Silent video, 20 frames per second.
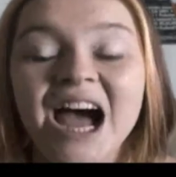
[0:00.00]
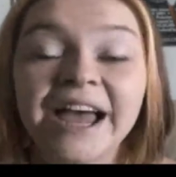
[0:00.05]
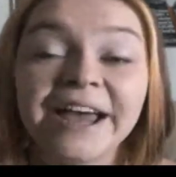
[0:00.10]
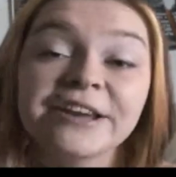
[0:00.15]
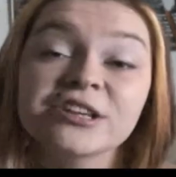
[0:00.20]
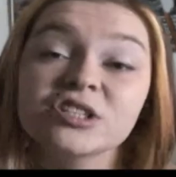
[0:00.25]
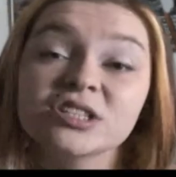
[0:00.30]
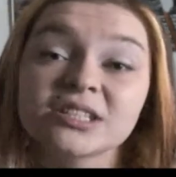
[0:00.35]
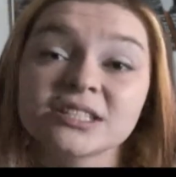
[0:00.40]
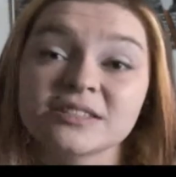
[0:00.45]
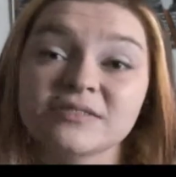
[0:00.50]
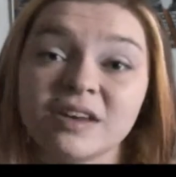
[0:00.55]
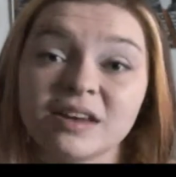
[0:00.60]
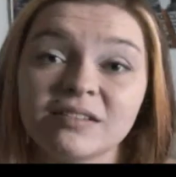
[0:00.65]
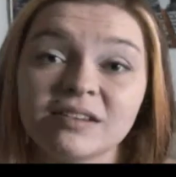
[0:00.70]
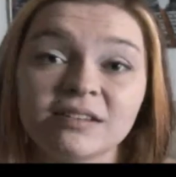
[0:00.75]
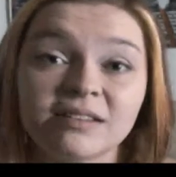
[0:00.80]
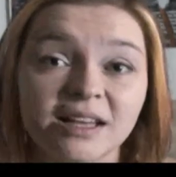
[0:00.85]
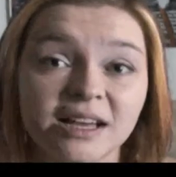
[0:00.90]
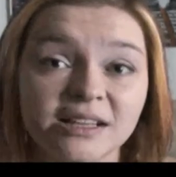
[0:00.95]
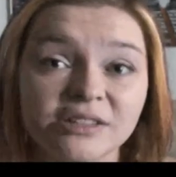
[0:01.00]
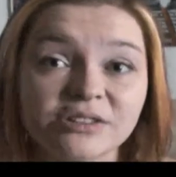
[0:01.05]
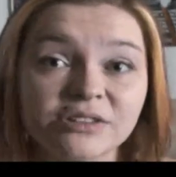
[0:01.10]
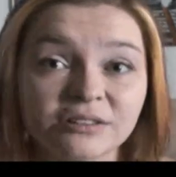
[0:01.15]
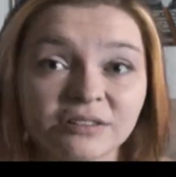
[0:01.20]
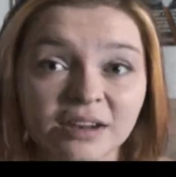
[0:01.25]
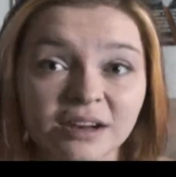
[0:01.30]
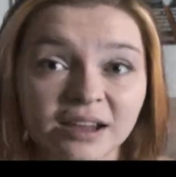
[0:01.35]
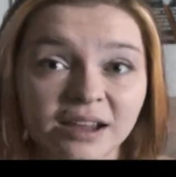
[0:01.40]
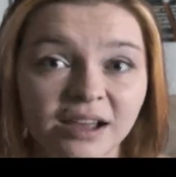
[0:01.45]
I actually just found out
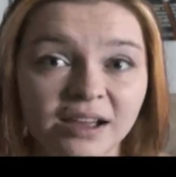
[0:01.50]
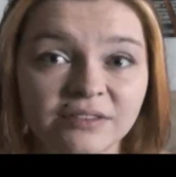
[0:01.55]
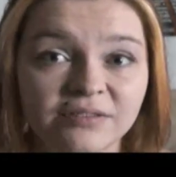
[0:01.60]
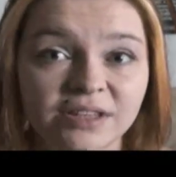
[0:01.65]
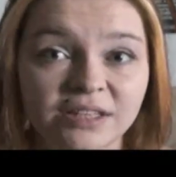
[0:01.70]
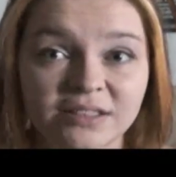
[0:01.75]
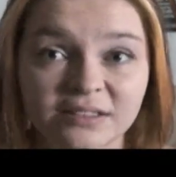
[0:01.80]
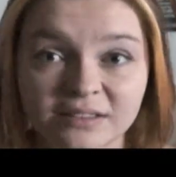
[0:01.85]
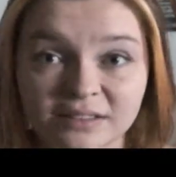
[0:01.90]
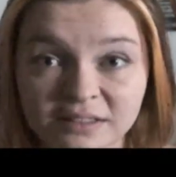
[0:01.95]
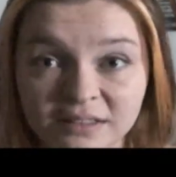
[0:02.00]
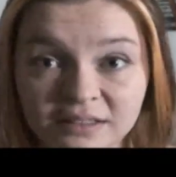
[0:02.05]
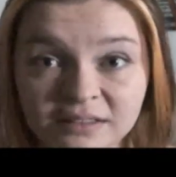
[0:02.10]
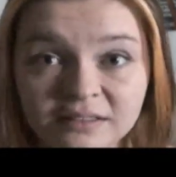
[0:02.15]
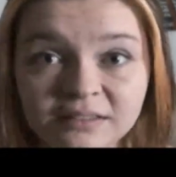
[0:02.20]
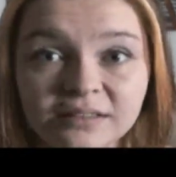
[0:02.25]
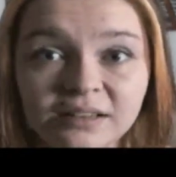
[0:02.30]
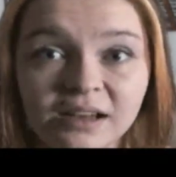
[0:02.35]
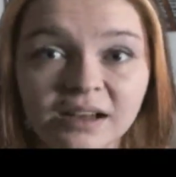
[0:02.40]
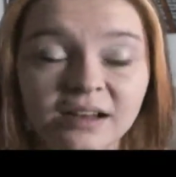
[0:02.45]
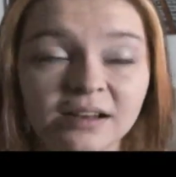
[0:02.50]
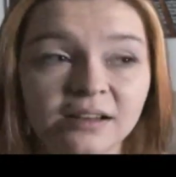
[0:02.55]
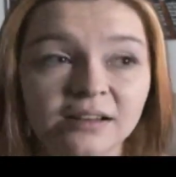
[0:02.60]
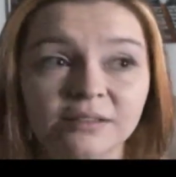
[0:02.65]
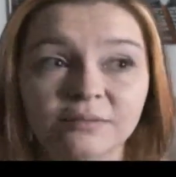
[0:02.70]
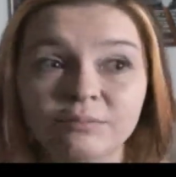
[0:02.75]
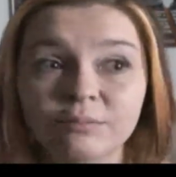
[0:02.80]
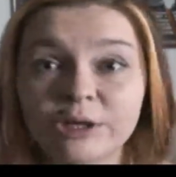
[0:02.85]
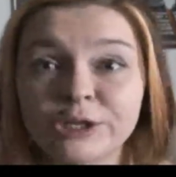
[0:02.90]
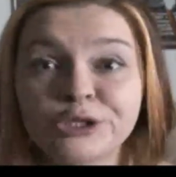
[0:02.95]
last year that I have ADD.
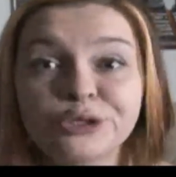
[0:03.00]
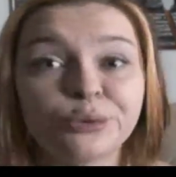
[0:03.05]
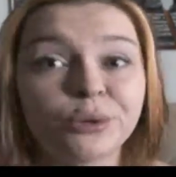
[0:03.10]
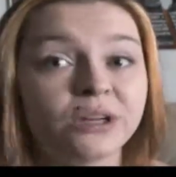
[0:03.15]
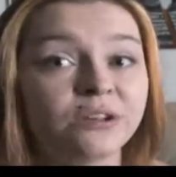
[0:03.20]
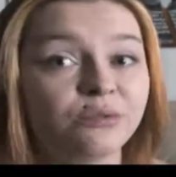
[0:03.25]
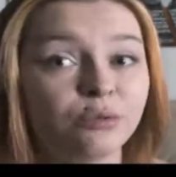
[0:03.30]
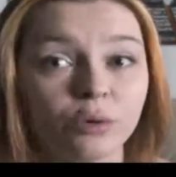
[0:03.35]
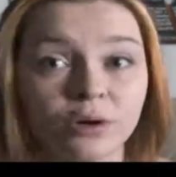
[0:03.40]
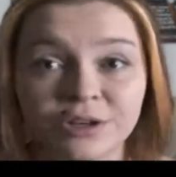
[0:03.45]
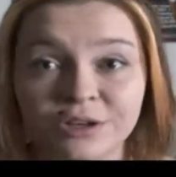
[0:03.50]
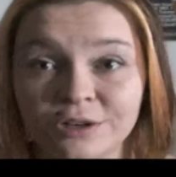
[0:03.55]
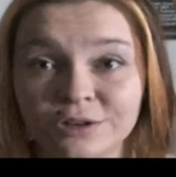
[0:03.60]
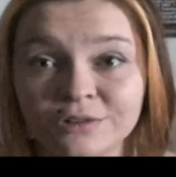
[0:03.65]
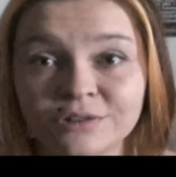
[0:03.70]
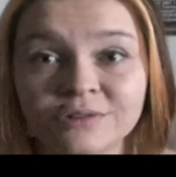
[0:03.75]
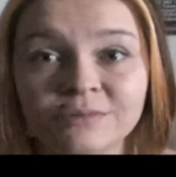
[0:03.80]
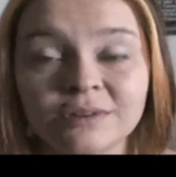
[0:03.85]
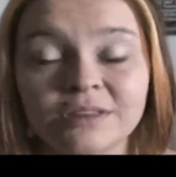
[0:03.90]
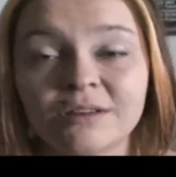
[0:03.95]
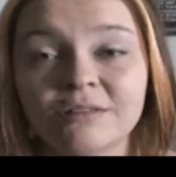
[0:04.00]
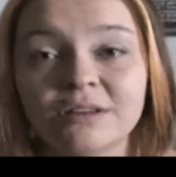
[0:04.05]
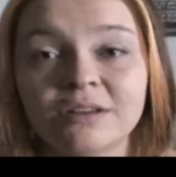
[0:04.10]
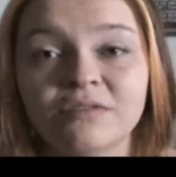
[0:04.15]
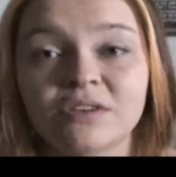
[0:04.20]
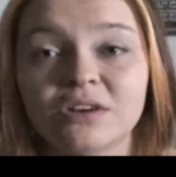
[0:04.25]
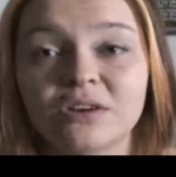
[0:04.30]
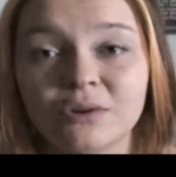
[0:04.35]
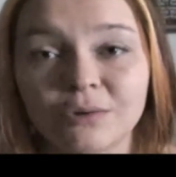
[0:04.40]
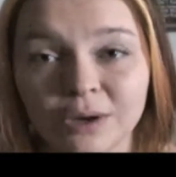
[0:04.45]
Went 24 years
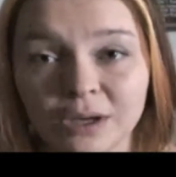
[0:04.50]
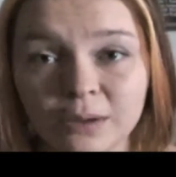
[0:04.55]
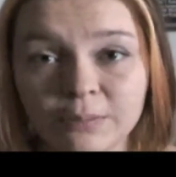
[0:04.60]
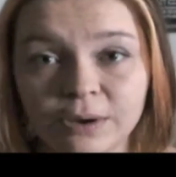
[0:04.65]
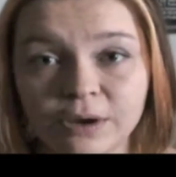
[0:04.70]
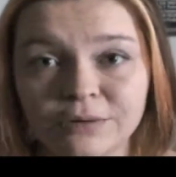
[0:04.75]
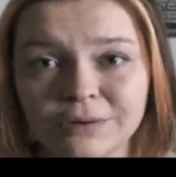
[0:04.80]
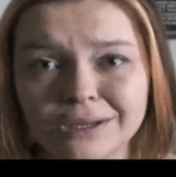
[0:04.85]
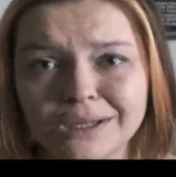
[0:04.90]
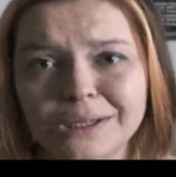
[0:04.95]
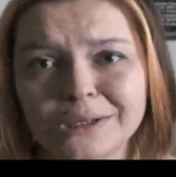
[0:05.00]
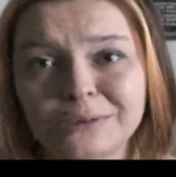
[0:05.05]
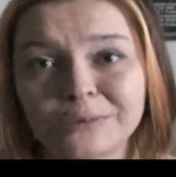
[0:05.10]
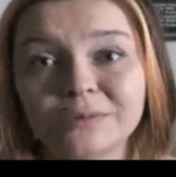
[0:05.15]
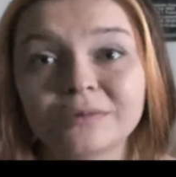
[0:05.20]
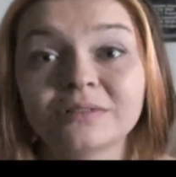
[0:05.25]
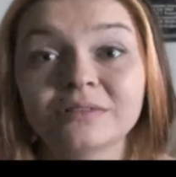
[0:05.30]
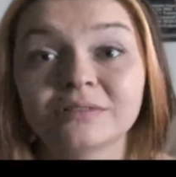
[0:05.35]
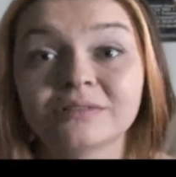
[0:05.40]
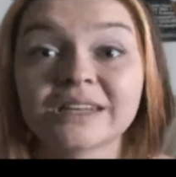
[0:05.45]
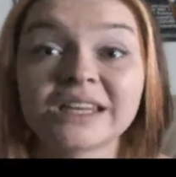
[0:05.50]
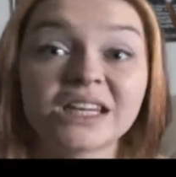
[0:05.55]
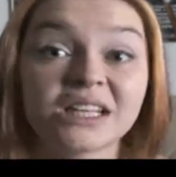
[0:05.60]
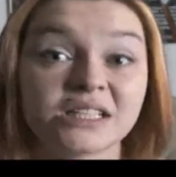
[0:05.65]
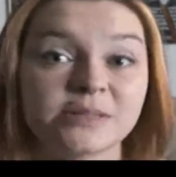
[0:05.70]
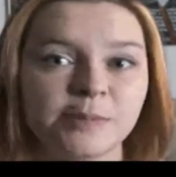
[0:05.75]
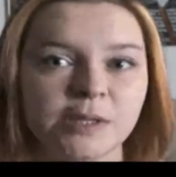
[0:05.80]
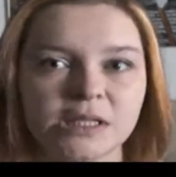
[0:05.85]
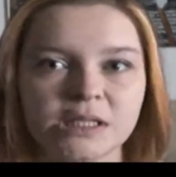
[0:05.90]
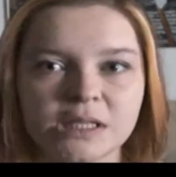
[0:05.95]
without even knowing about it, and
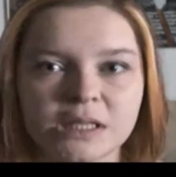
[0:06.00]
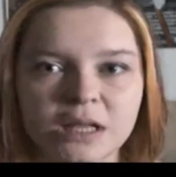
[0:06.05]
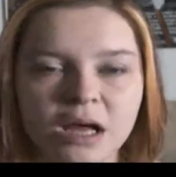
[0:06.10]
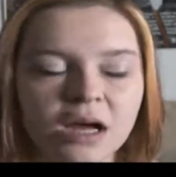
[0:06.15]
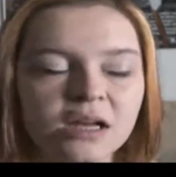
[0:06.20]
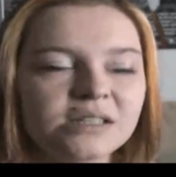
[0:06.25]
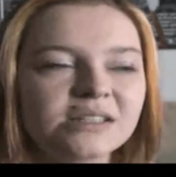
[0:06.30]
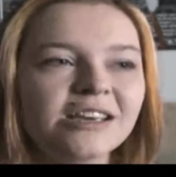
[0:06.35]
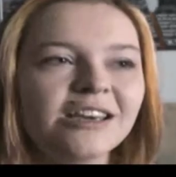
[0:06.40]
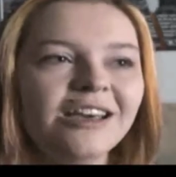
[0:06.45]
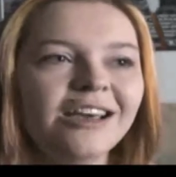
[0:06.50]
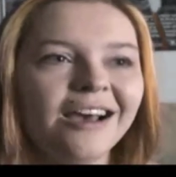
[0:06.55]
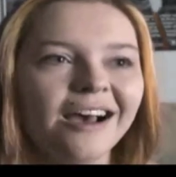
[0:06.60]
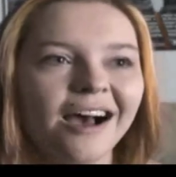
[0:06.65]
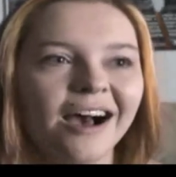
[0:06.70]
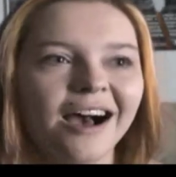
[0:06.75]
it explains a lot.